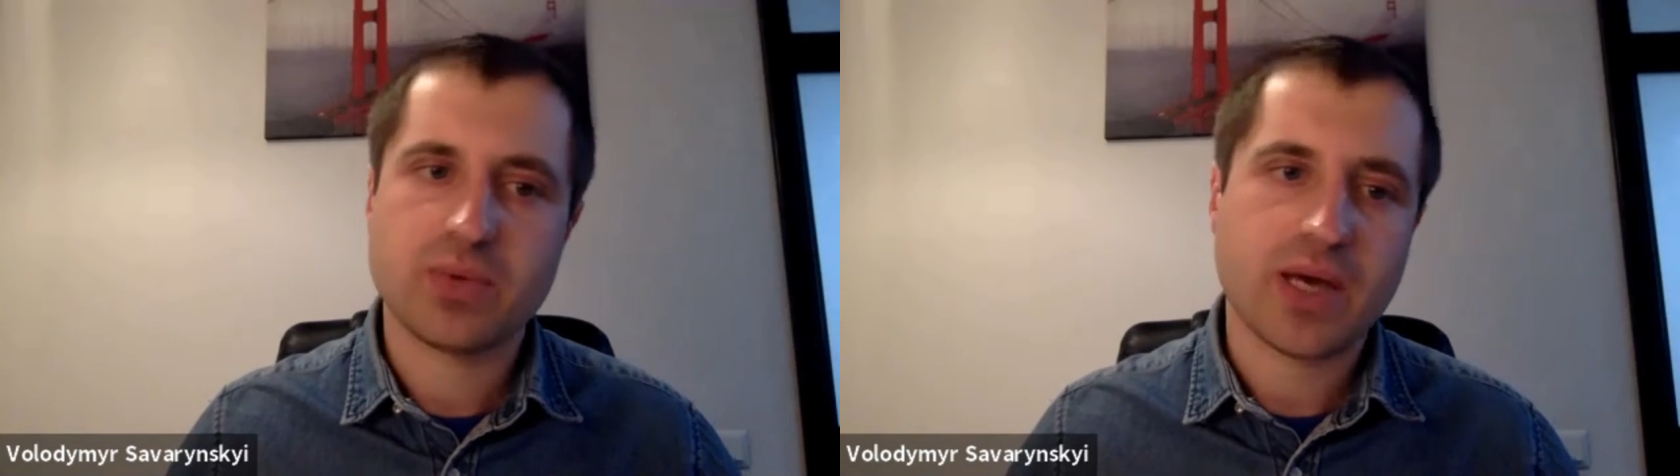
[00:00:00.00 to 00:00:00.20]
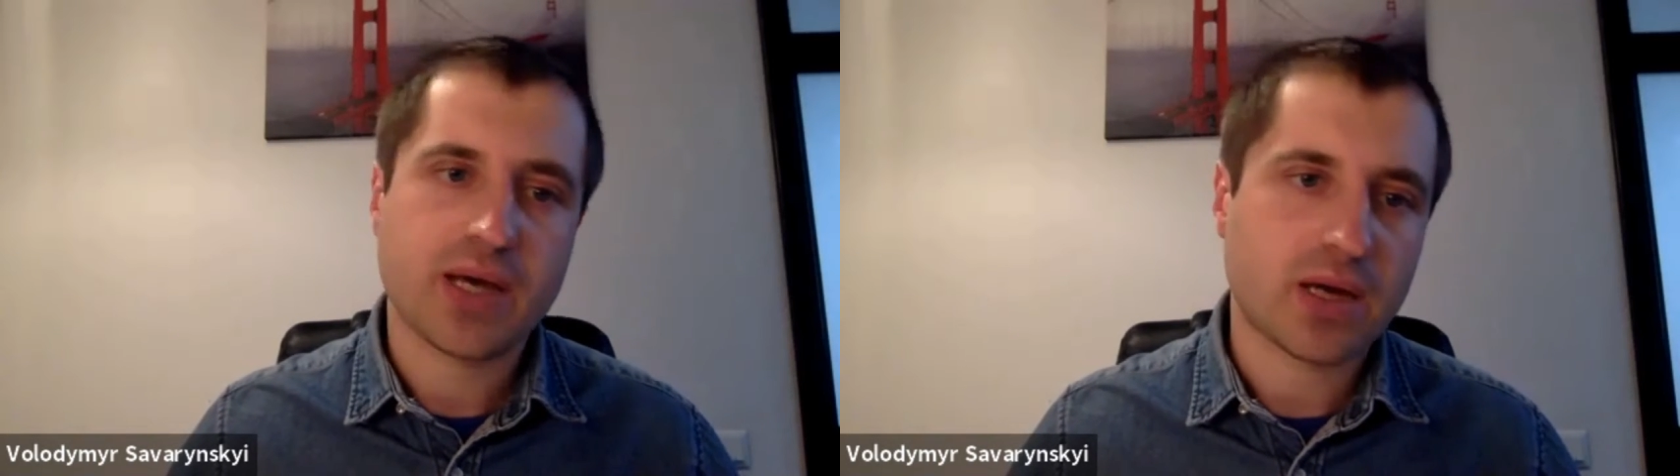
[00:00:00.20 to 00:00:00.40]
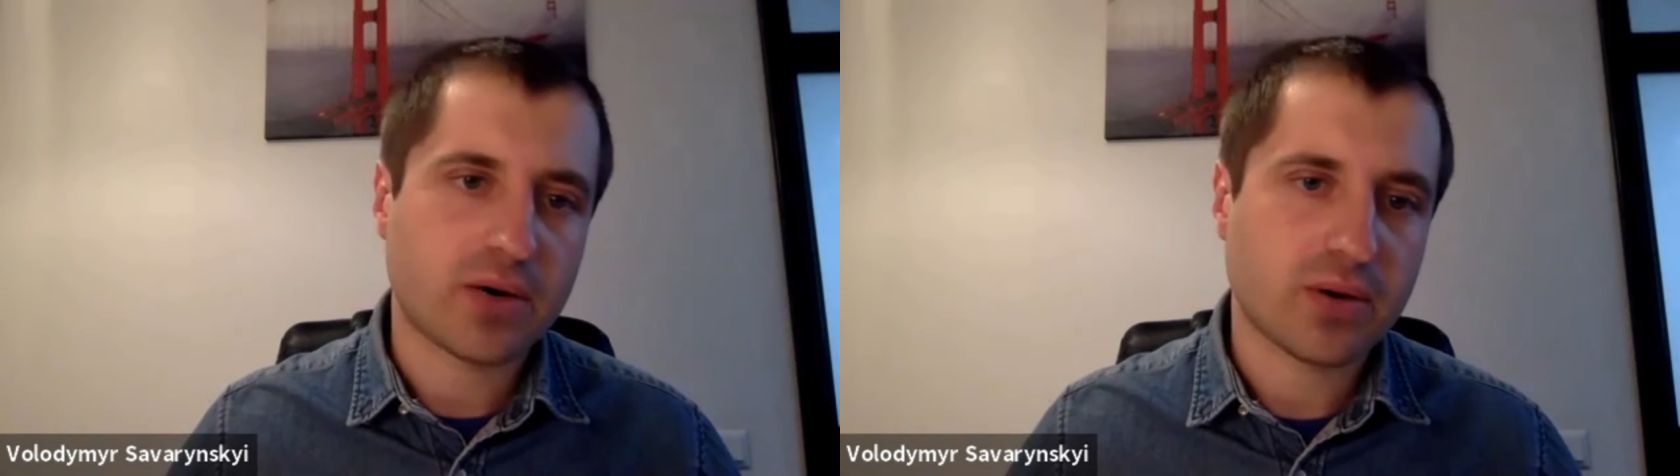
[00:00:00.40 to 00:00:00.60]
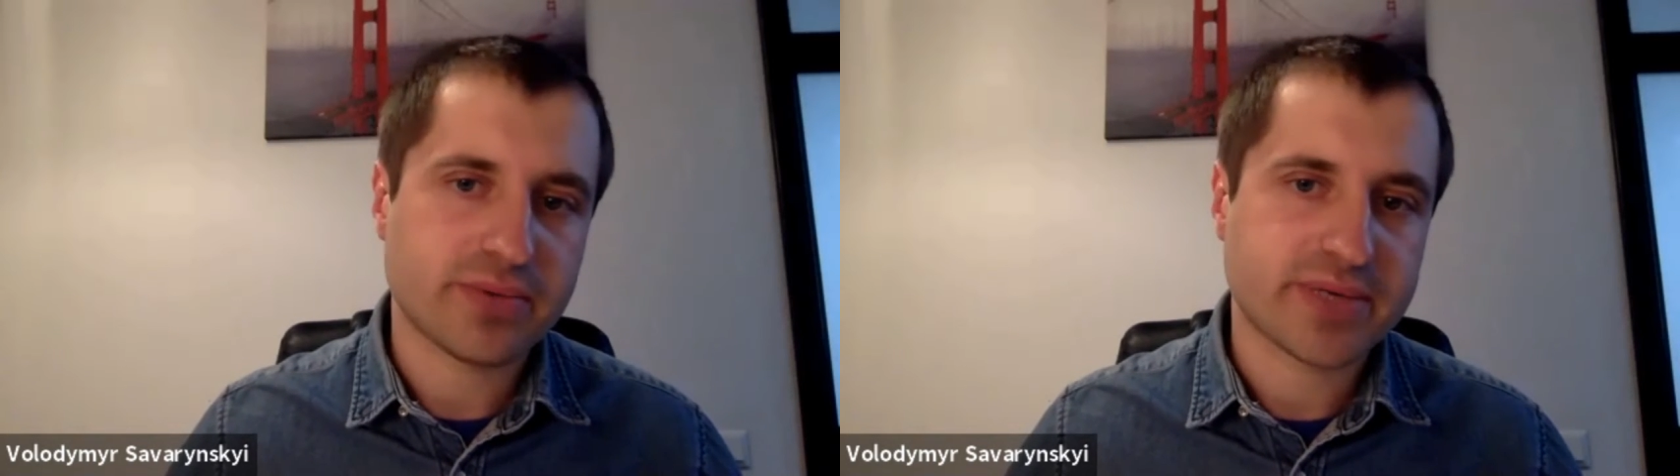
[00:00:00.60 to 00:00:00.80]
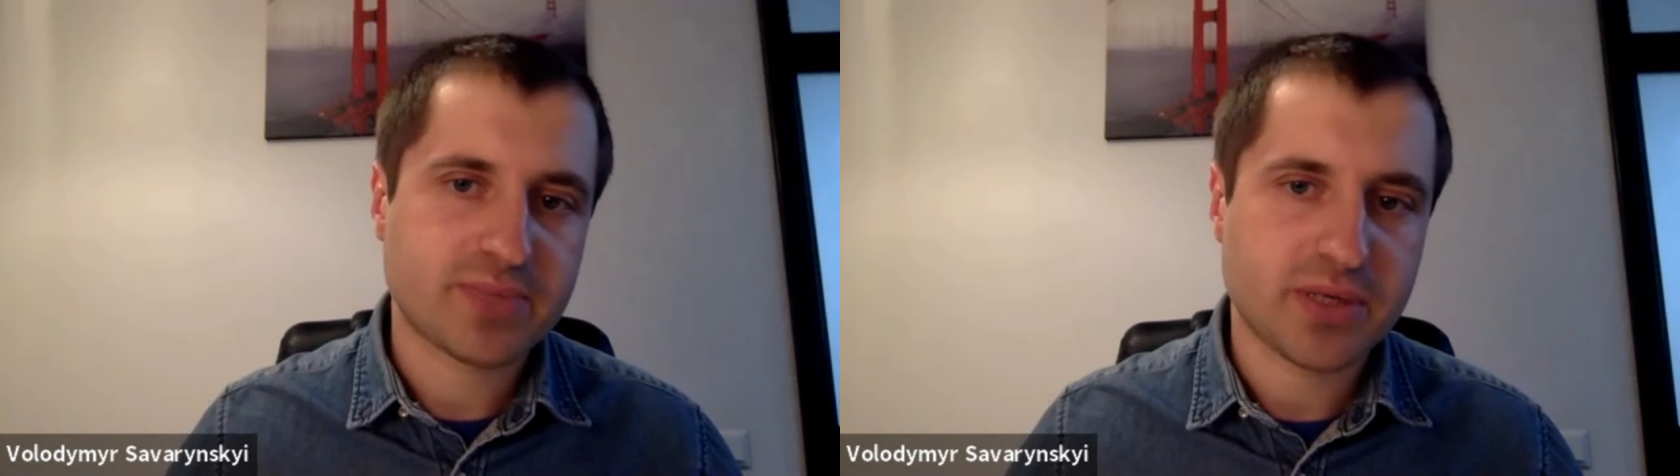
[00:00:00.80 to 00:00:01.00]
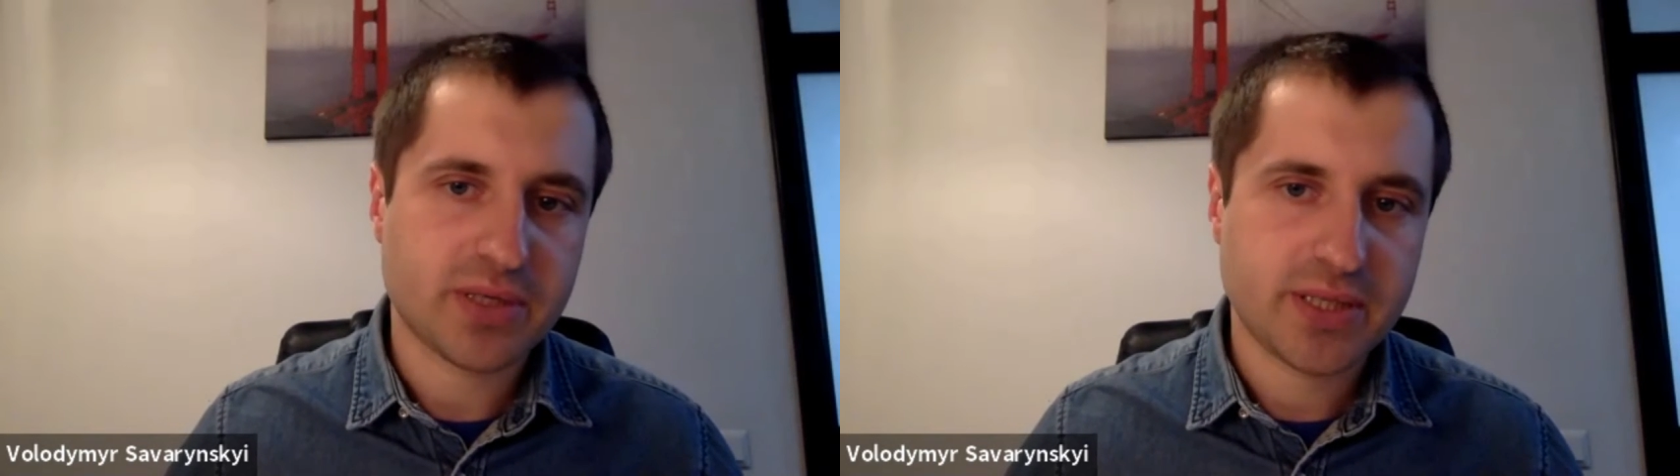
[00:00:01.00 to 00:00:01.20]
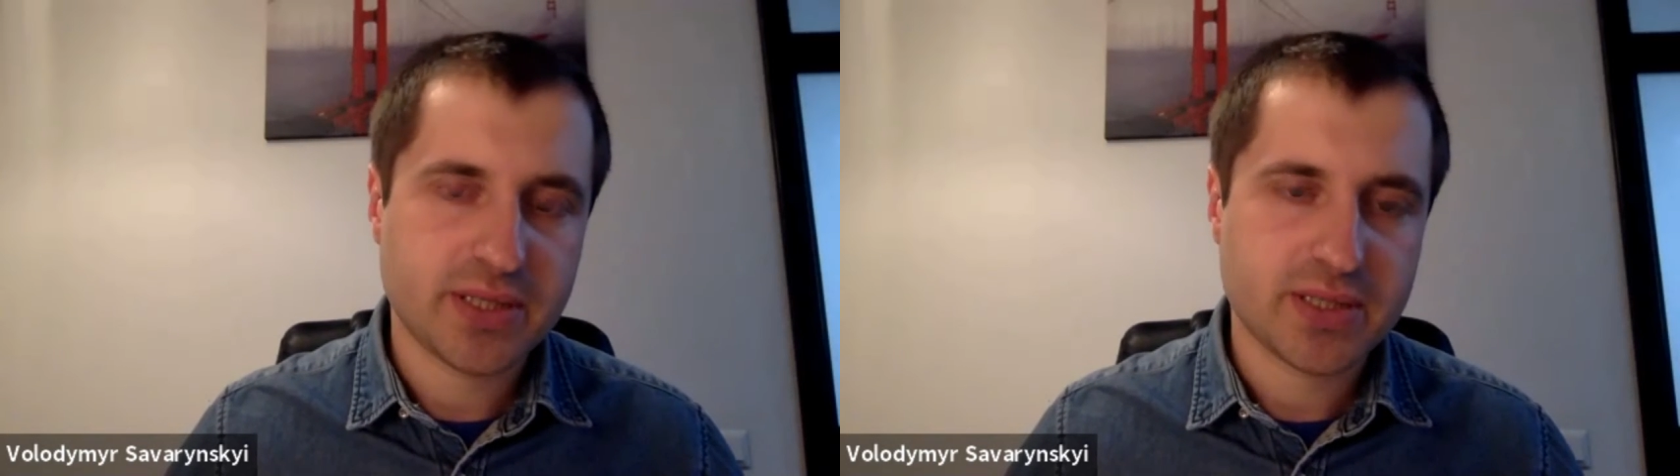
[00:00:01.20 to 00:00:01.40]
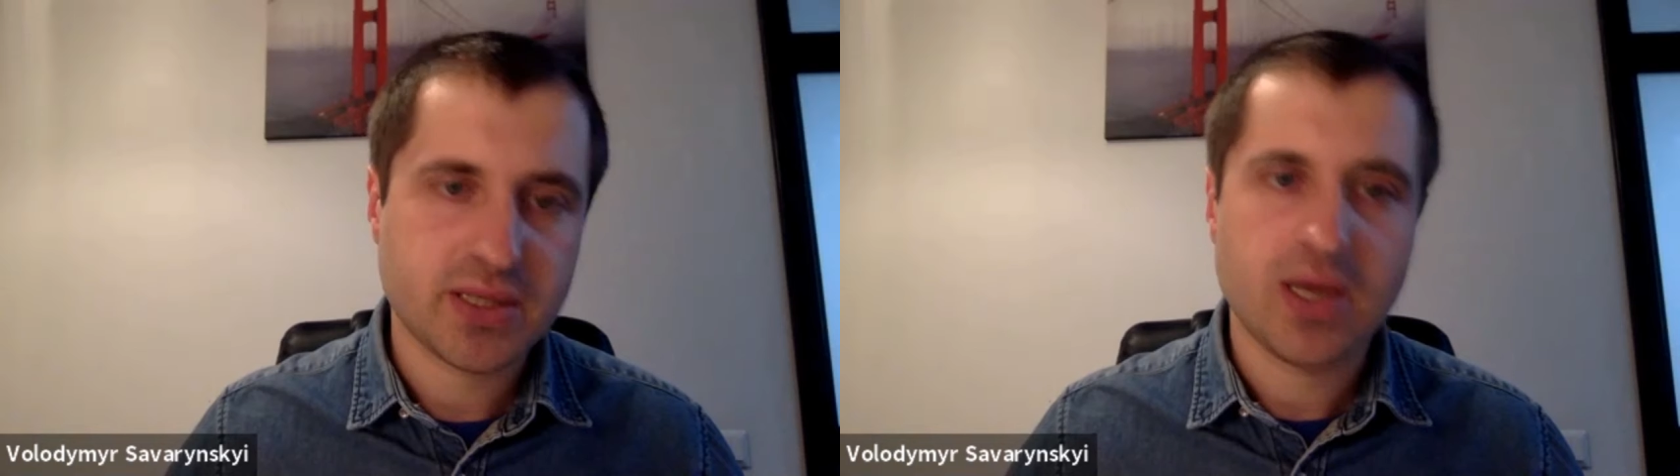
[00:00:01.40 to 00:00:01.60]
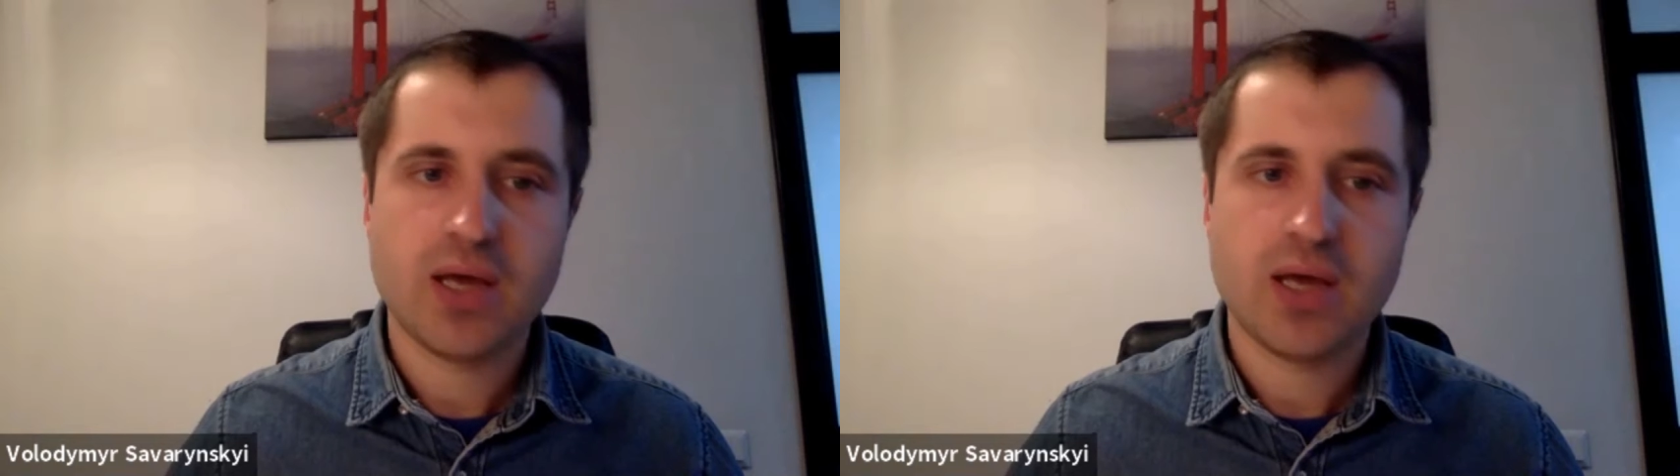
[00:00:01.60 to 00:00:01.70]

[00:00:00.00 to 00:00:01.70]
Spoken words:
We had our own expertise.